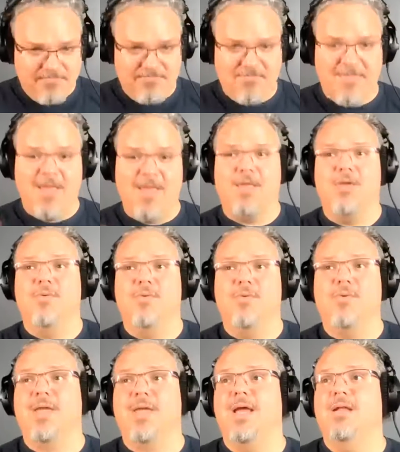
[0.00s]
Thank you
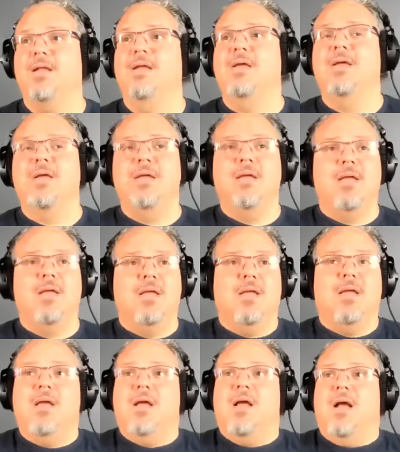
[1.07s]
again.
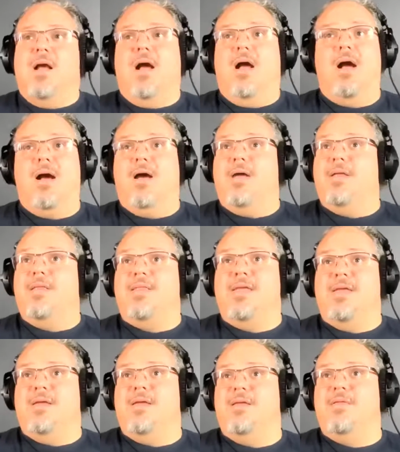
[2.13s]

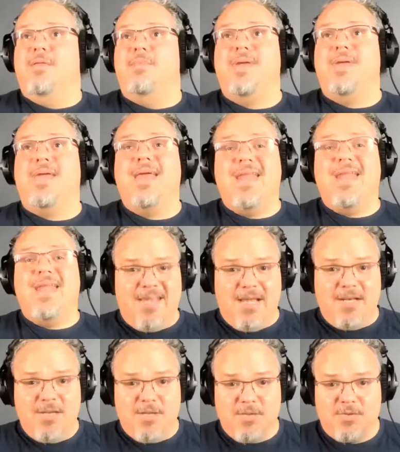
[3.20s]
The beginning and the
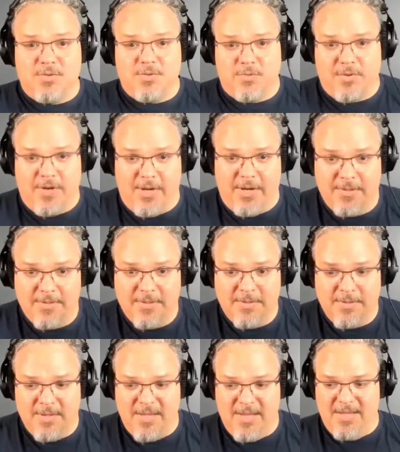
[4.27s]
end of the story
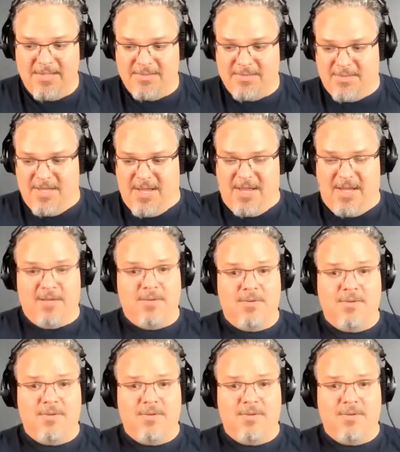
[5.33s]
is that